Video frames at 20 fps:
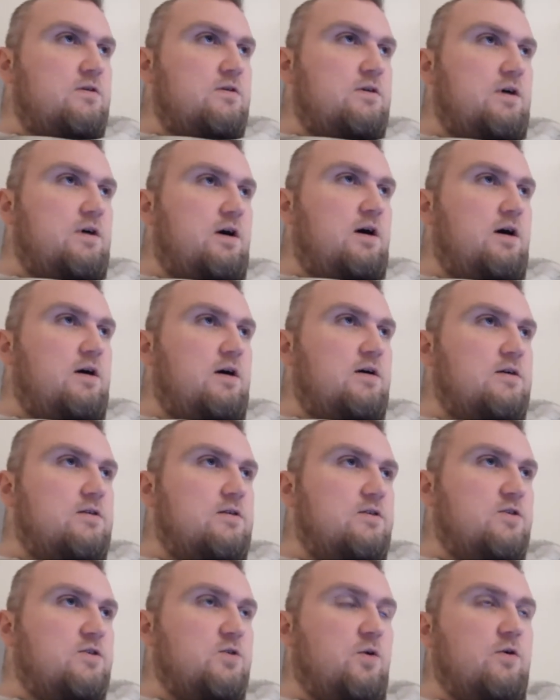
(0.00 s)

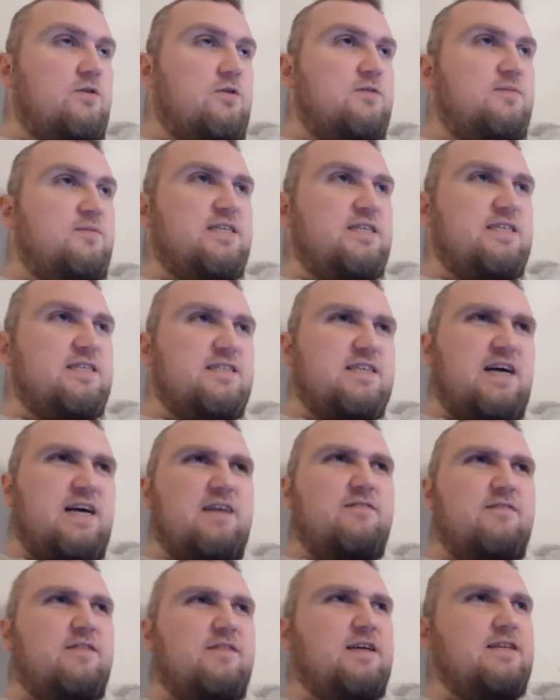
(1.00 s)
uh, so ultimately, that's
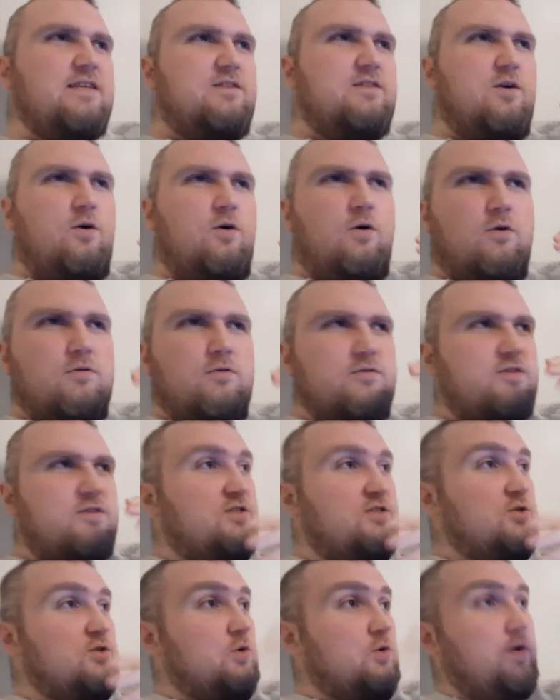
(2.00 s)
kind of like the whole
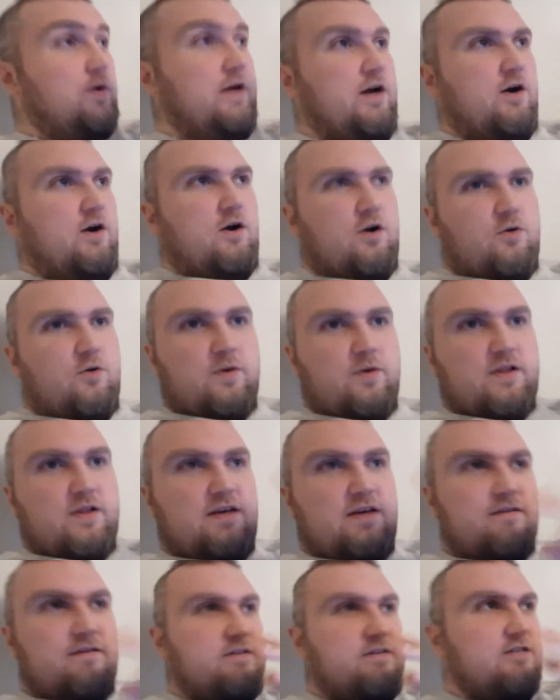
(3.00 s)
story arc,
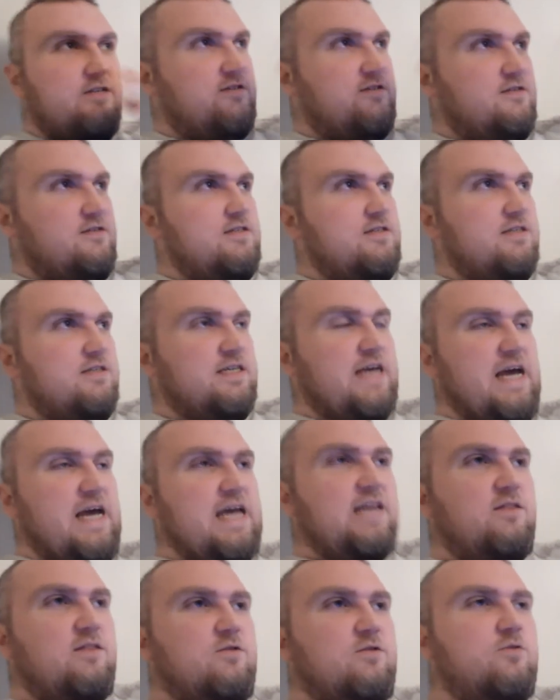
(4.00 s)
really, of just
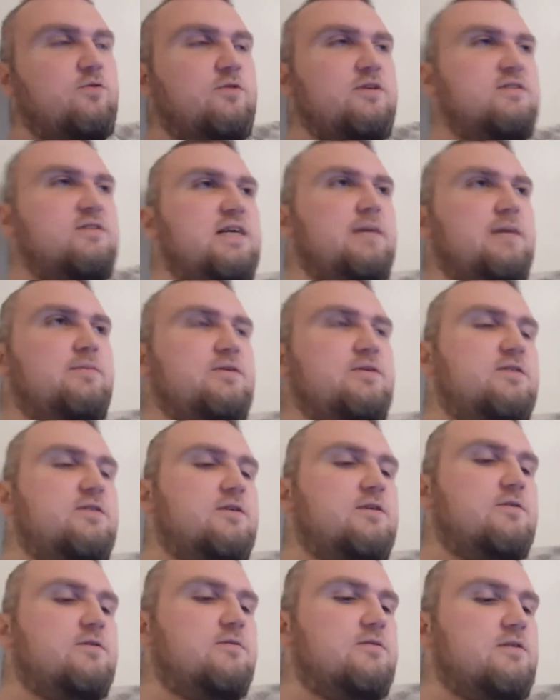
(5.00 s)
Kate through these
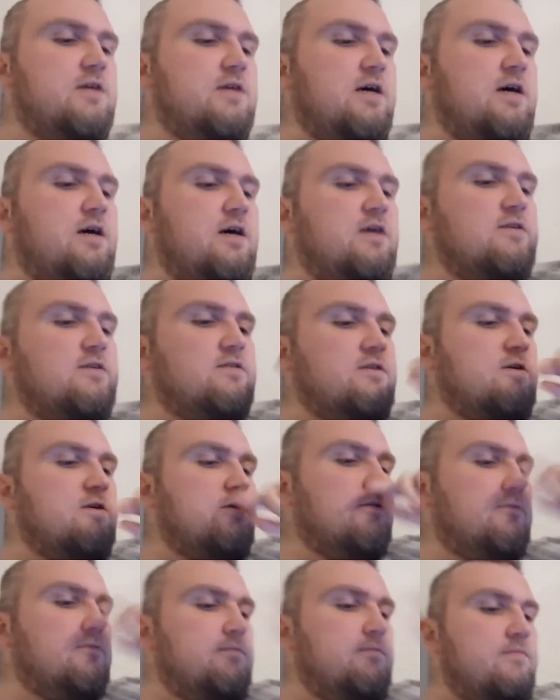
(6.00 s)
episodes.
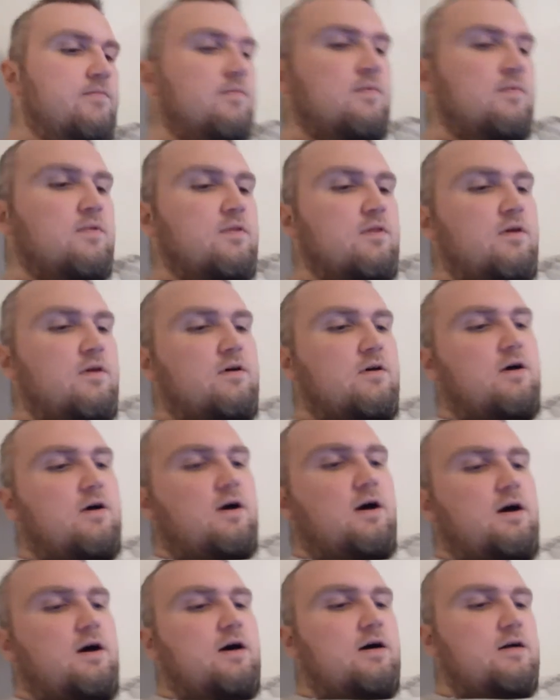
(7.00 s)
So,
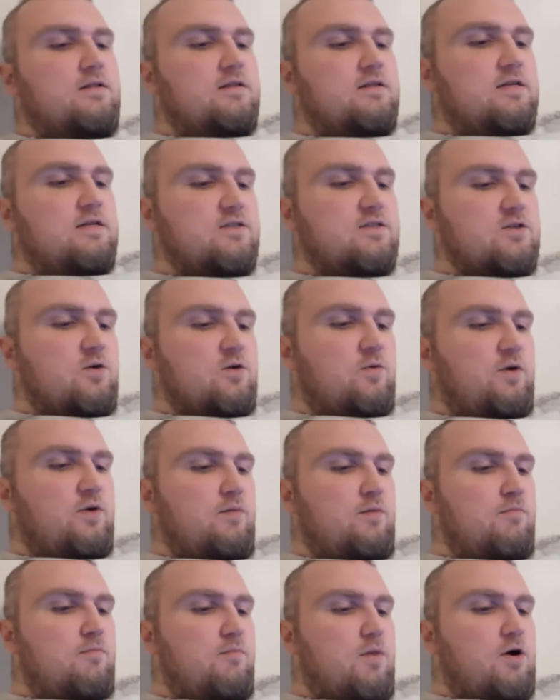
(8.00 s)
uh, let's go
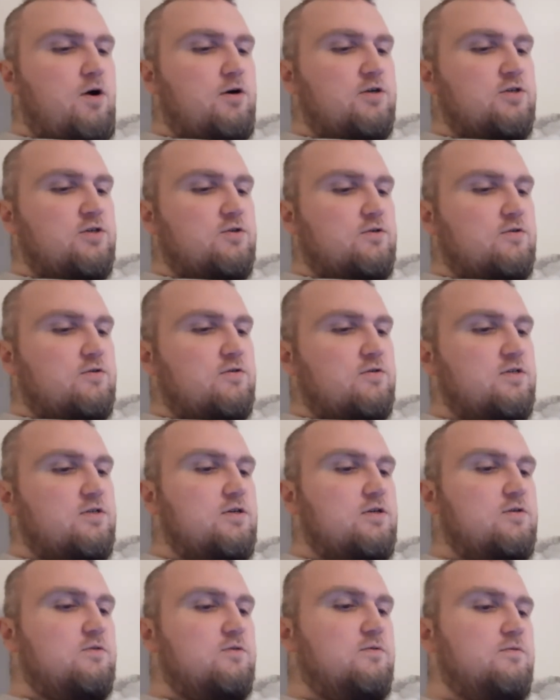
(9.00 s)
into Marshall.
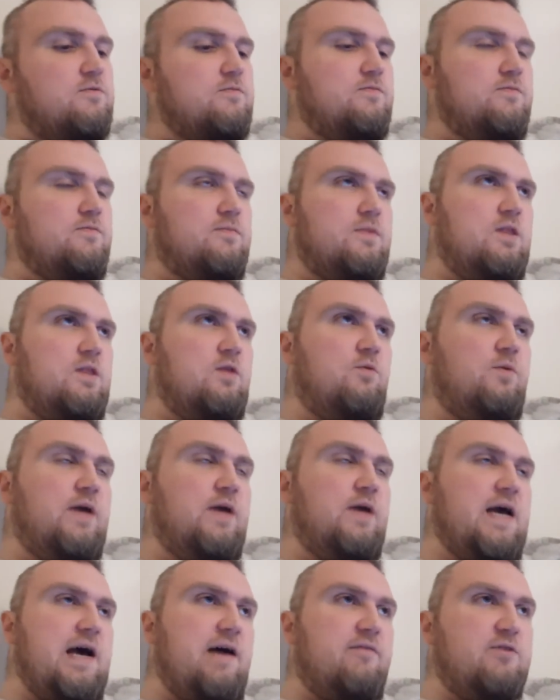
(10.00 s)
So we
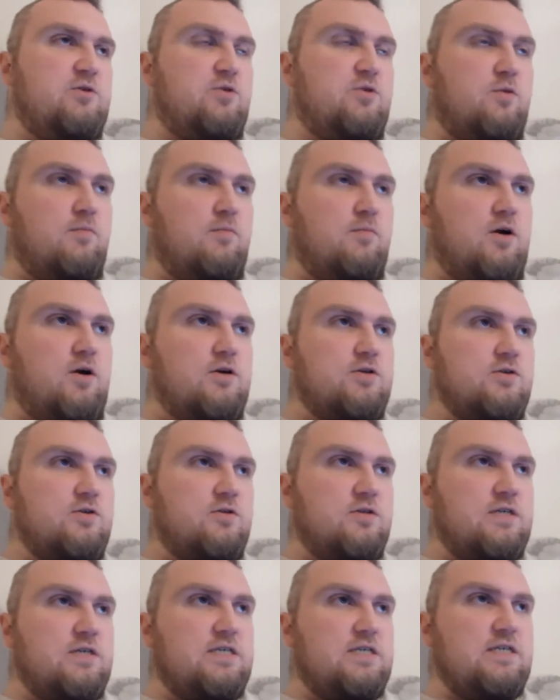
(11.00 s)
have it to where
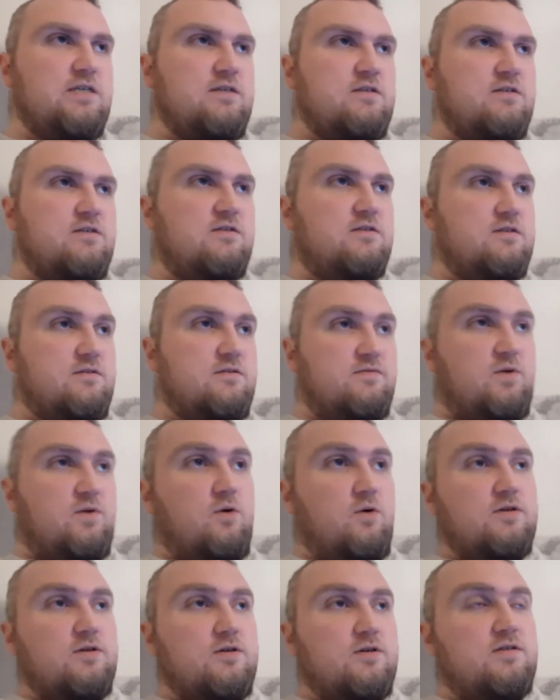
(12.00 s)
Marshall is, of
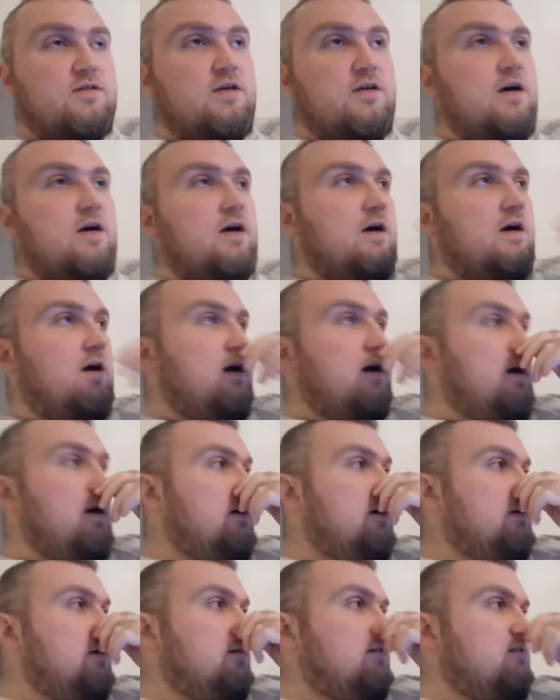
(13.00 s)
course,
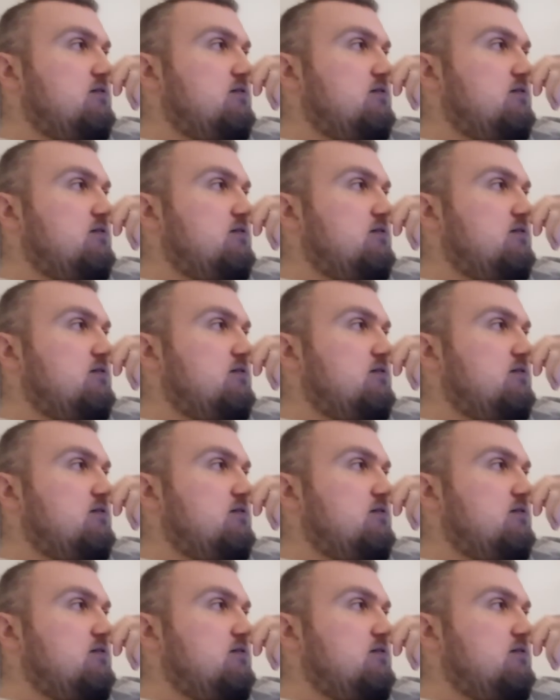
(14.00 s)
uh,